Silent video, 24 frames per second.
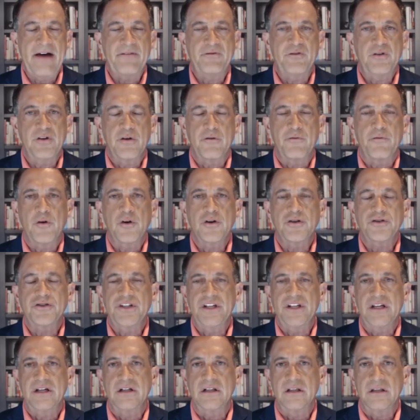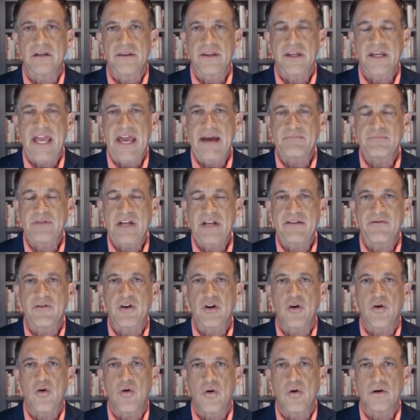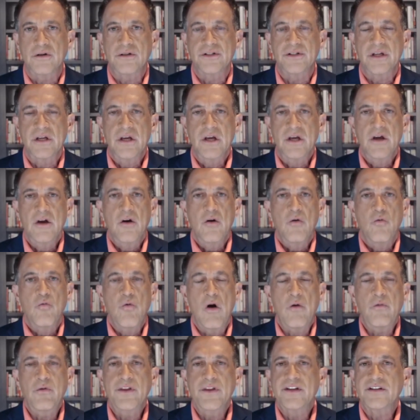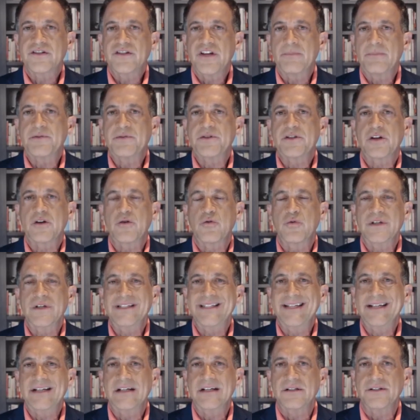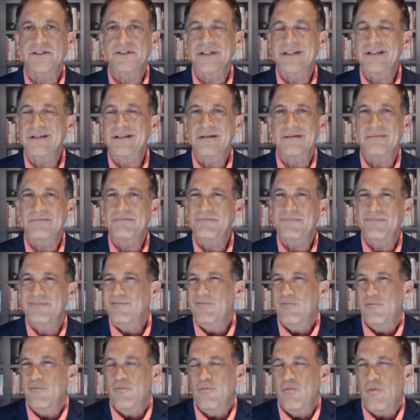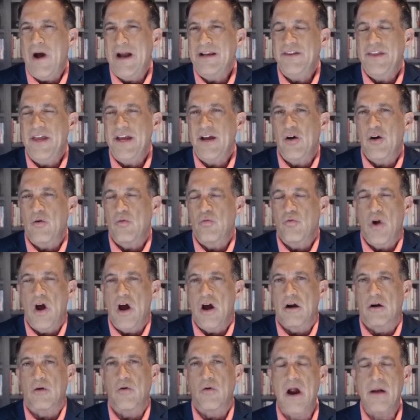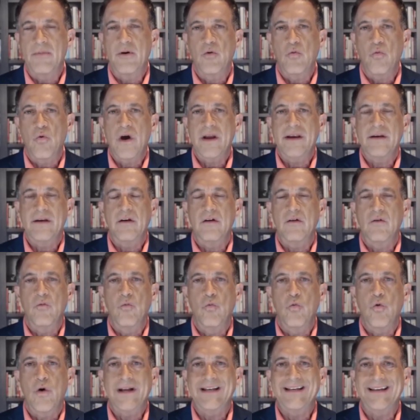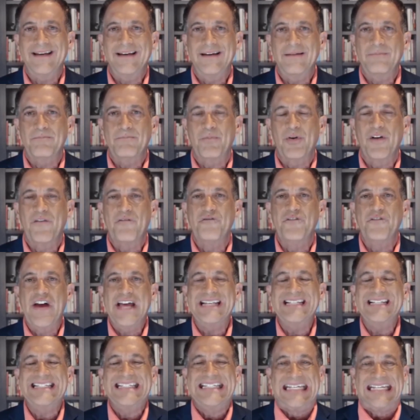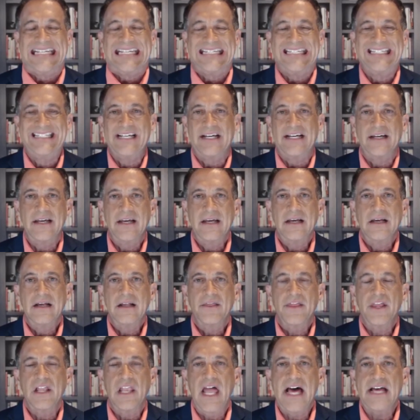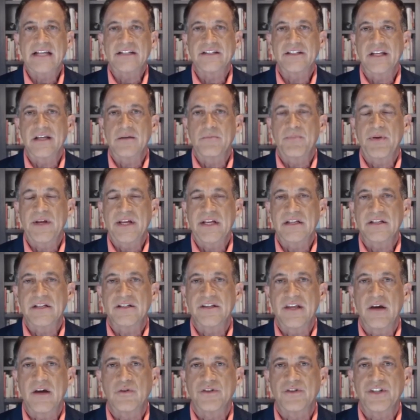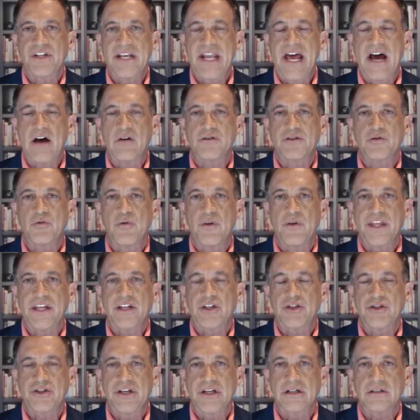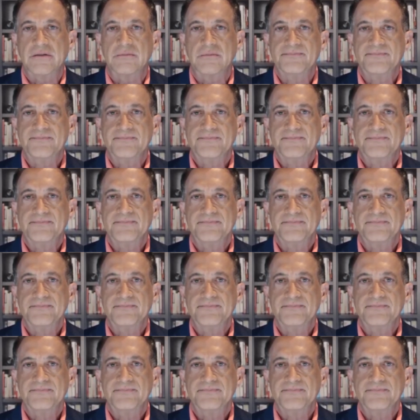after the first deal, the Camp David Accords? What were the subsequent deals, and why did they go wrong, Robert? What what prevented the lasting peace that was announced with each deal?